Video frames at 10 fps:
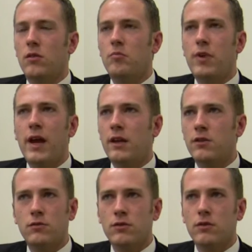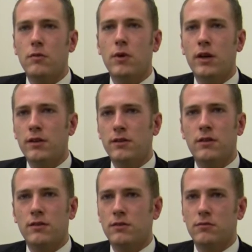pay interest on money that
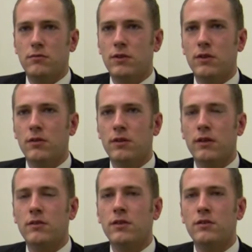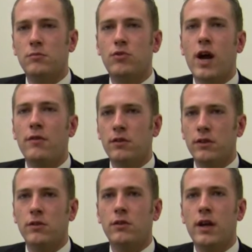doesn't that is
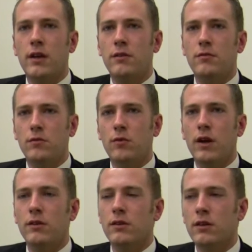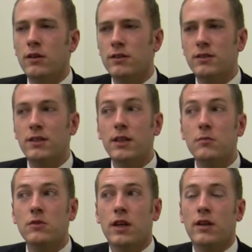privately created, when it
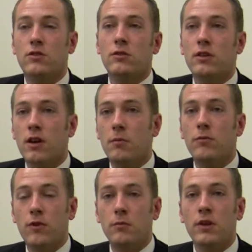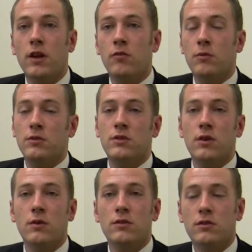seems like it should come from the government, which is
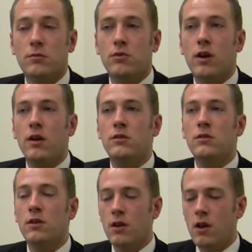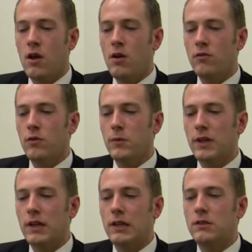always a surprise from the
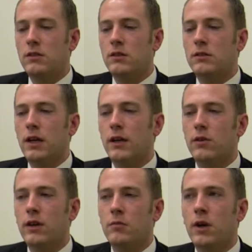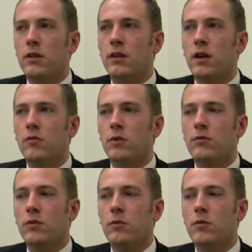kids, that it's not created by the government
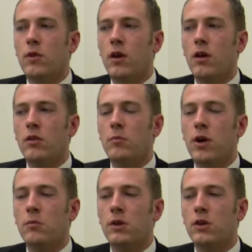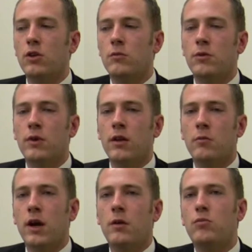for the public good, but rather
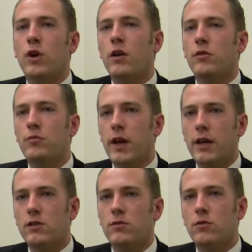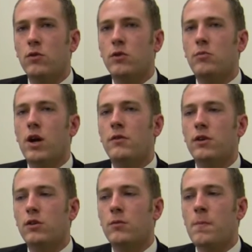by private banks for the
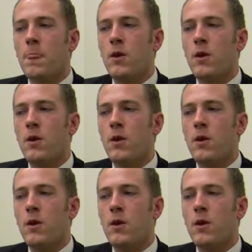private good.